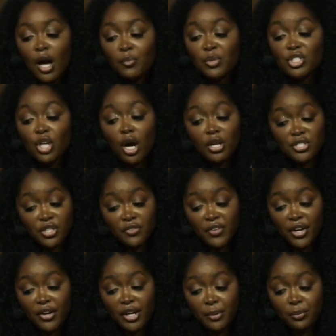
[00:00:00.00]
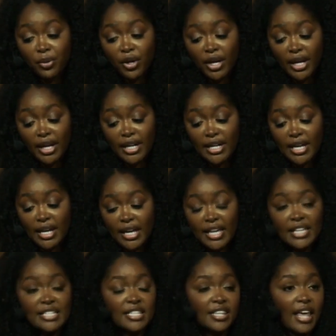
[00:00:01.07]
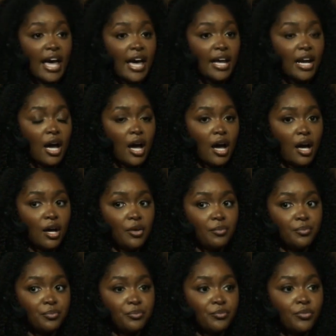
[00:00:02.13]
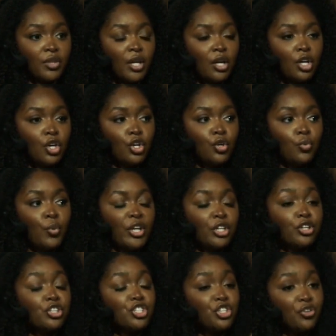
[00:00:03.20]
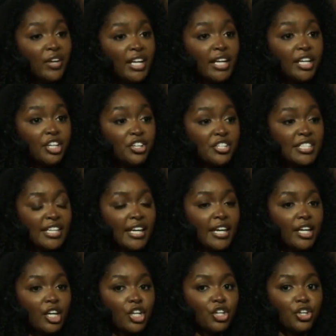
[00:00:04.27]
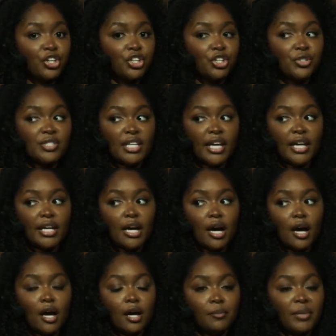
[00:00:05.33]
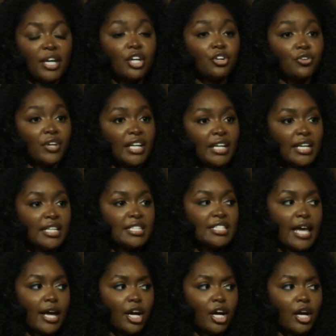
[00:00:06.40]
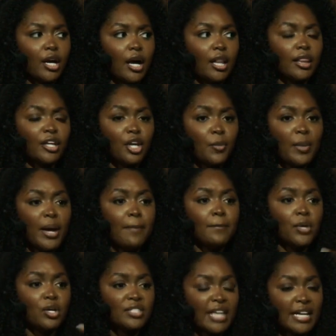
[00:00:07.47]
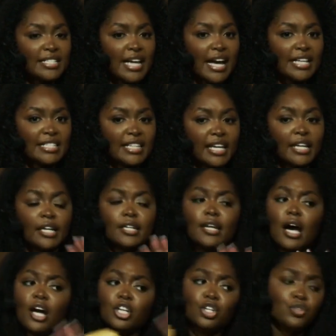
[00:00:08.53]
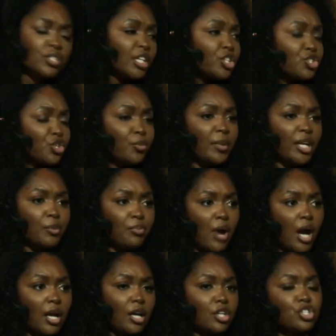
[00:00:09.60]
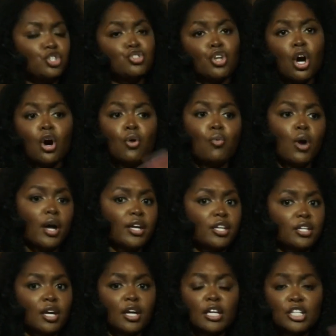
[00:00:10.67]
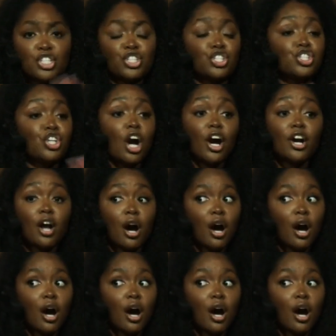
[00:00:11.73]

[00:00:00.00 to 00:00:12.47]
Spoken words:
What's also very important is that when you're treating your skin, you're using ingredients that are a little bit multitasking and not using too many products. You don't want to start